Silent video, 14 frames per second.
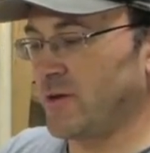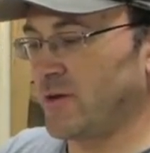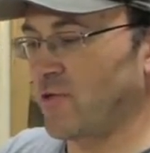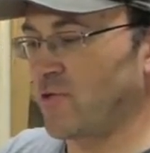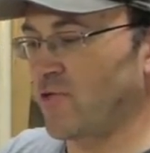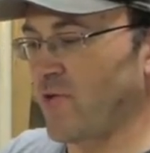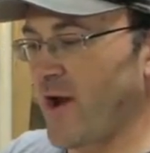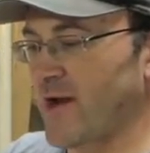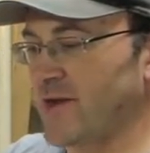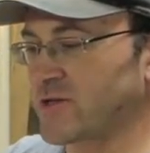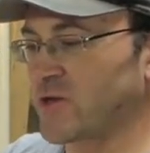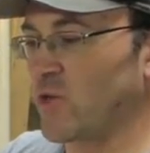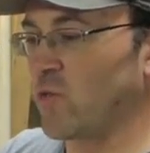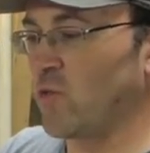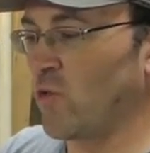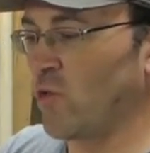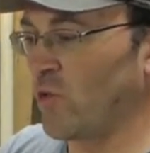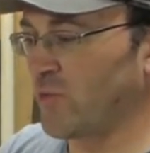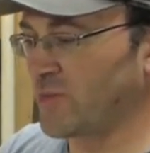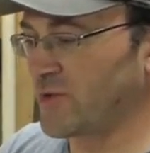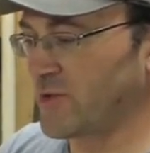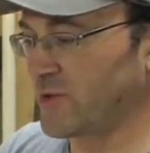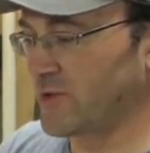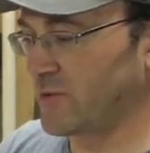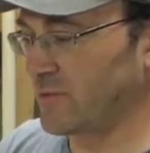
No cracks, no warps,